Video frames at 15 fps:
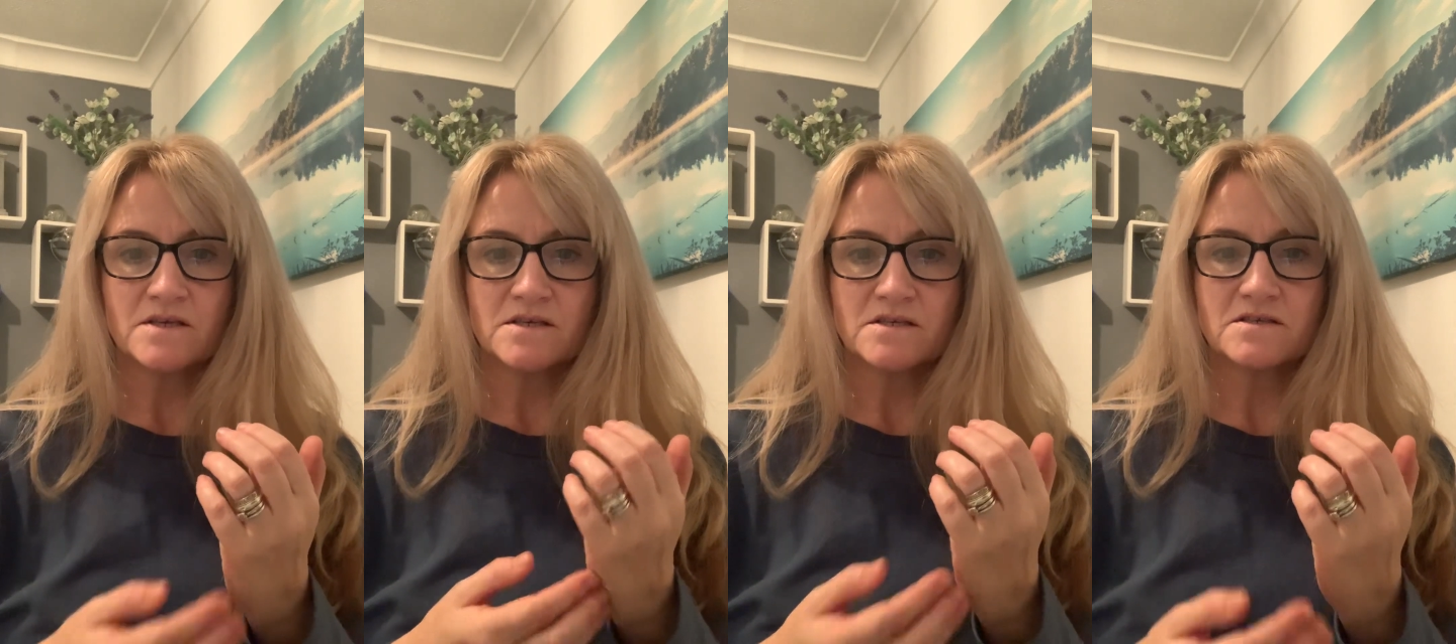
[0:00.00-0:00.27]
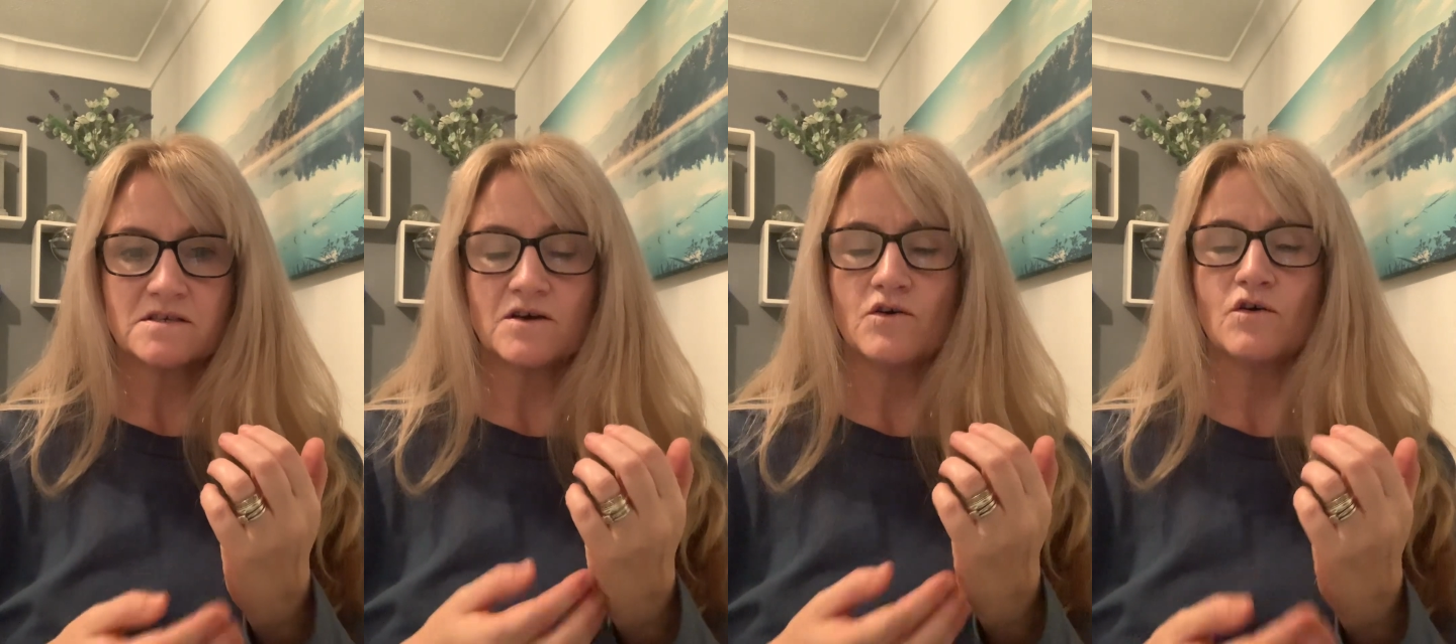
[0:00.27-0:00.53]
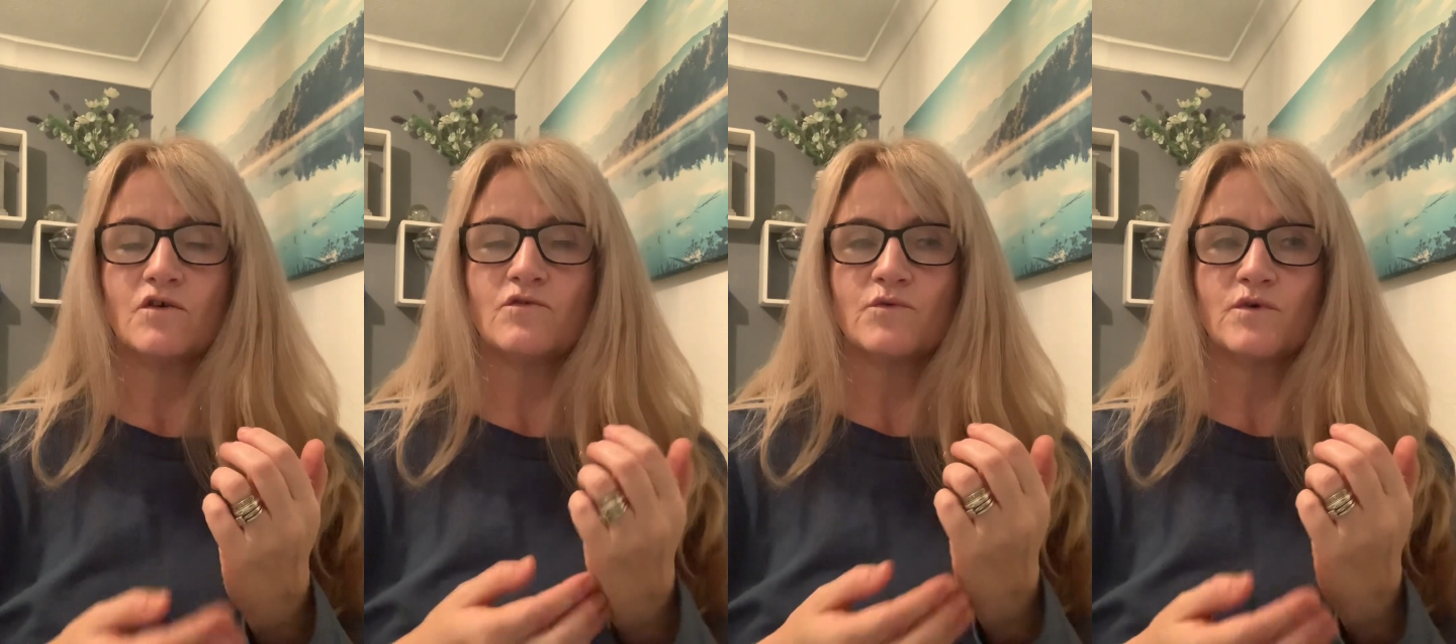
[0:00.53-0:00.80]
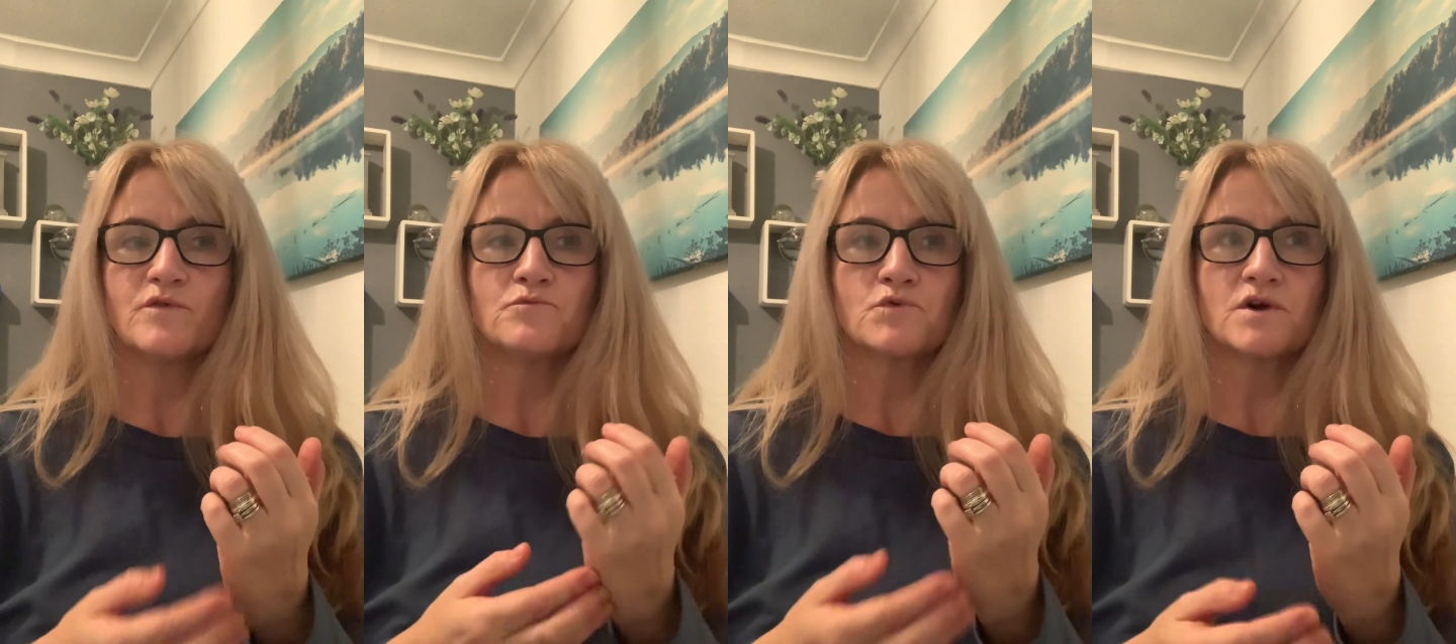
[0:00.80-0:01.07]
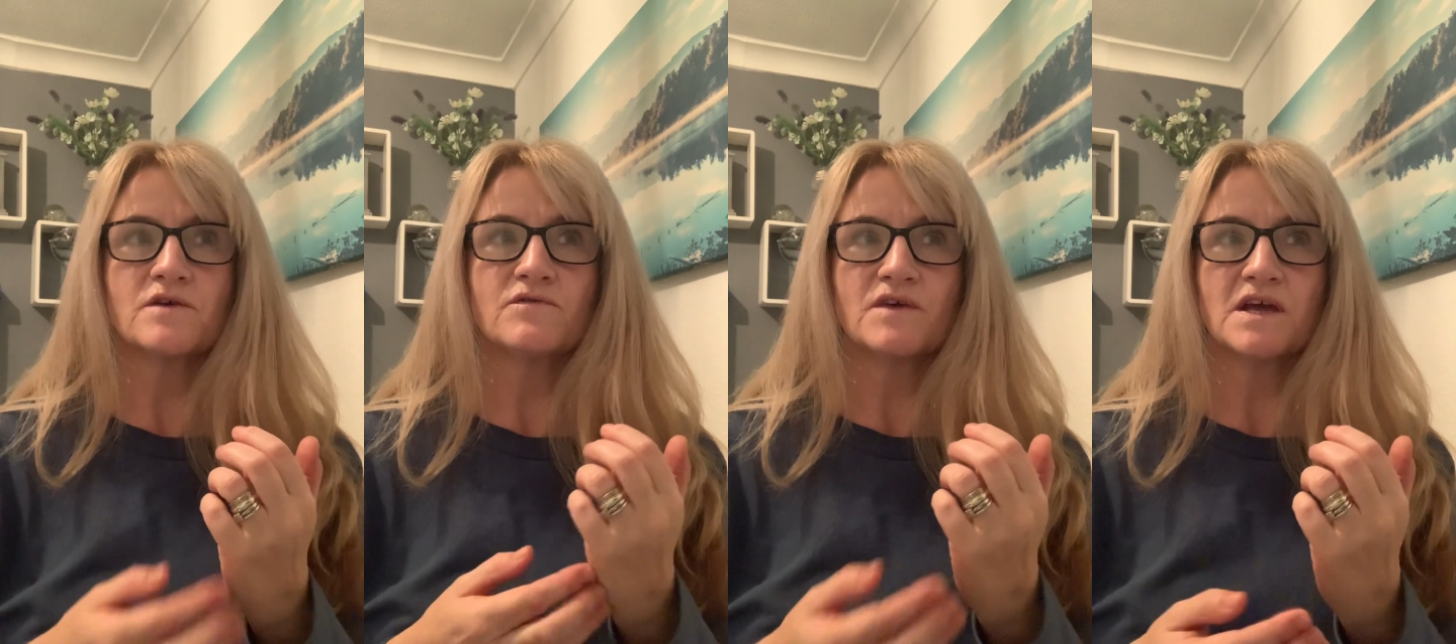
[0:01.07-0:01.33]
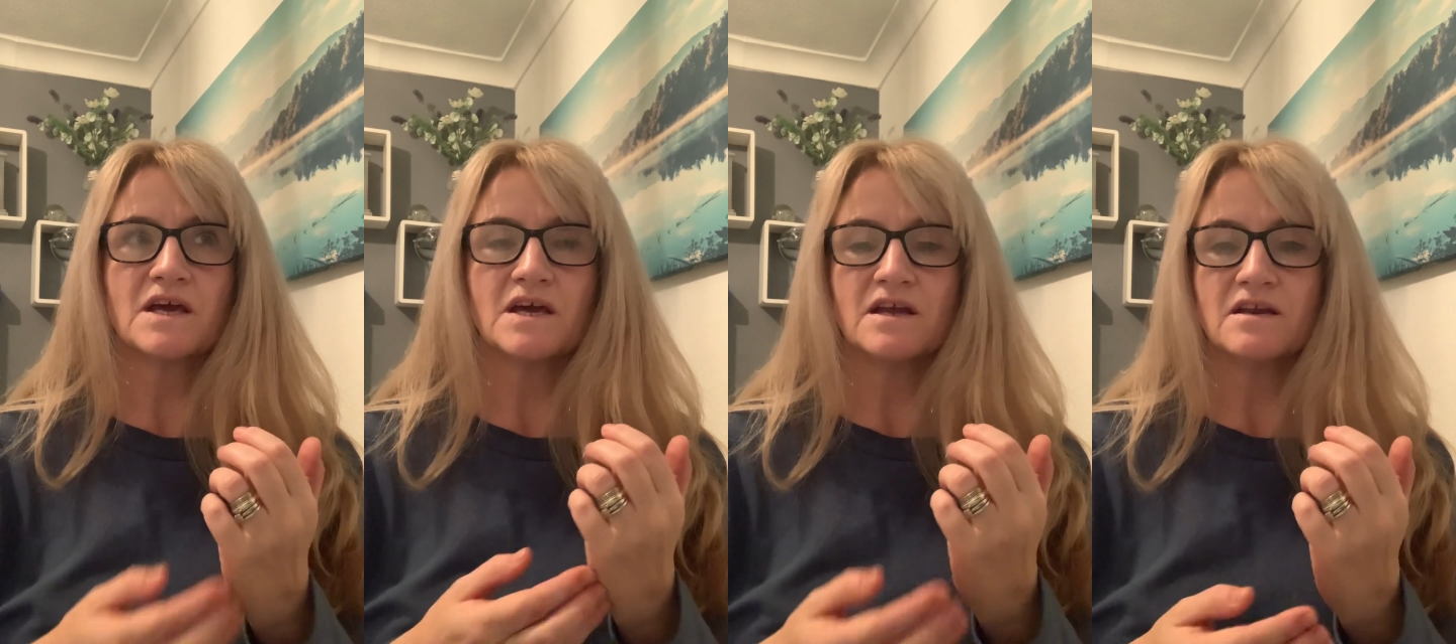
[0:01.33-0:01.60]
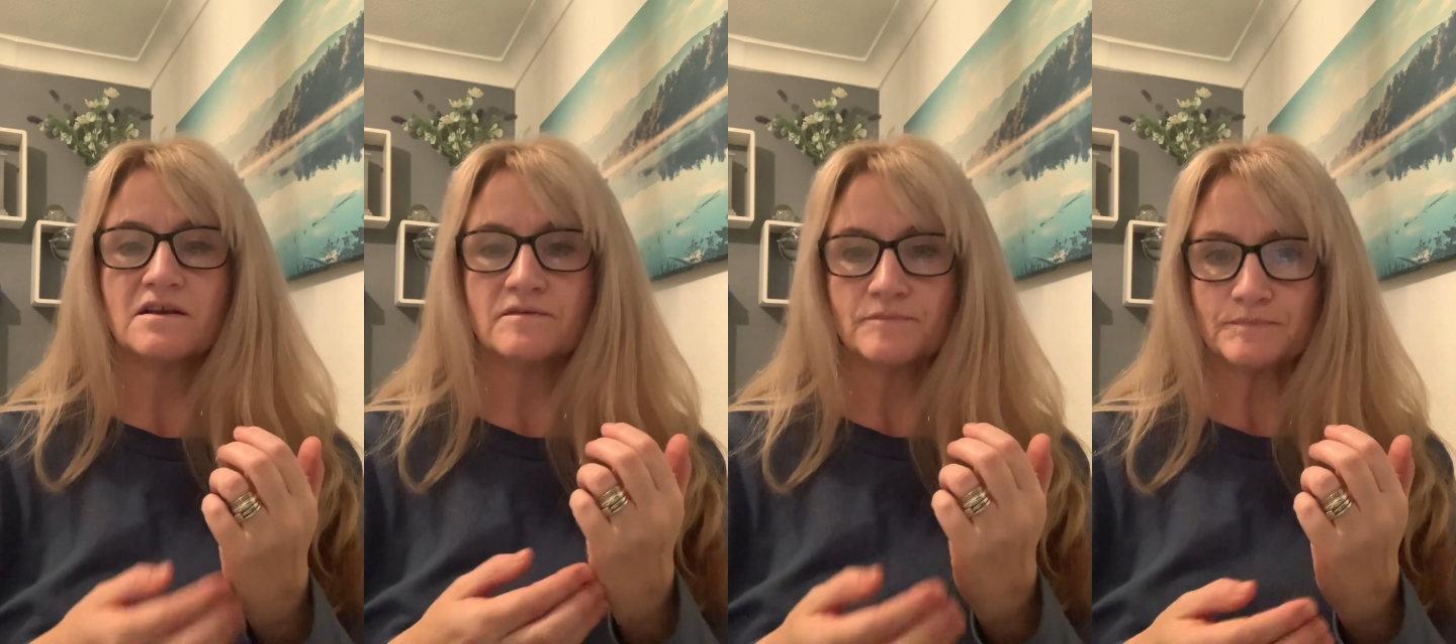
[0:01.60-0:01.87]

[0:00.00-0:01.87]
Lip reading: Start off with breathing in